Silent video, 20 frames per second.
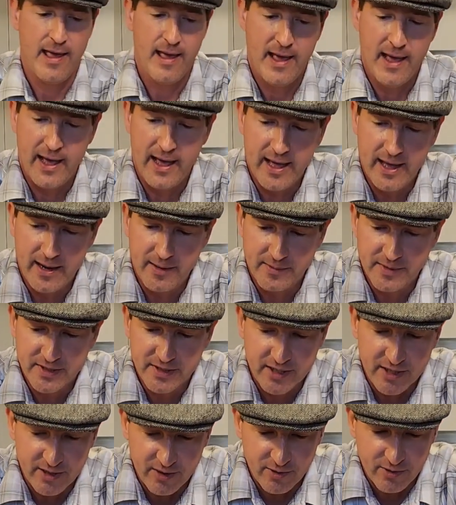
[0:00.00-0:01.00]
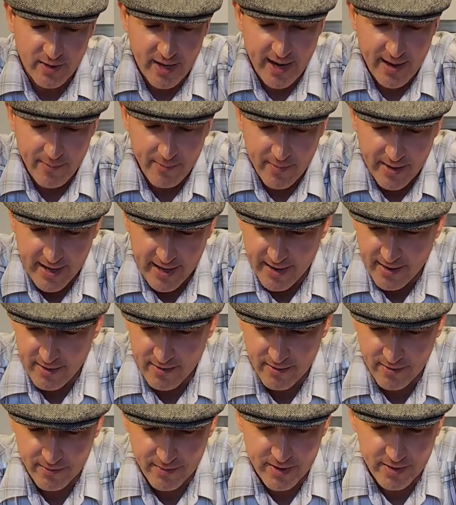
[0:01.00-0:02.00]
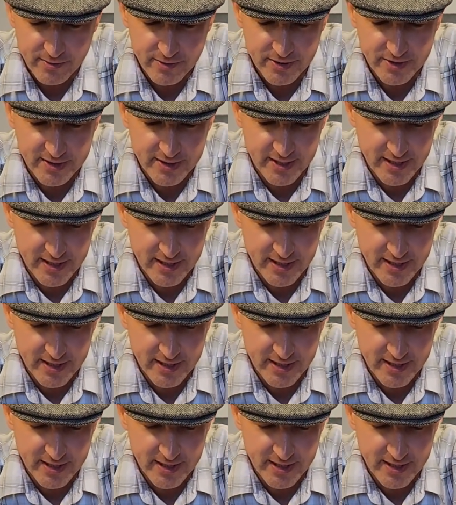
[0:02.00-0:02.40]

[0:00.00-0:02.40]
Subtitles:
and I'm just gonna grab my roast.